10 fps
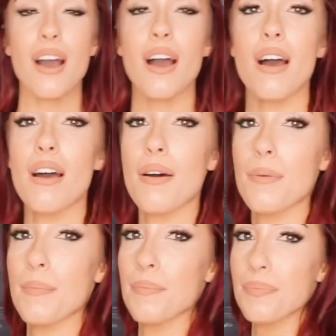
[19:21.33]

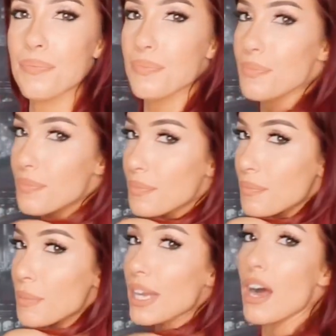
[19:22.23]

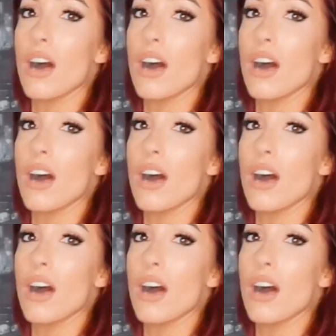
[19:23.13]
But yeah,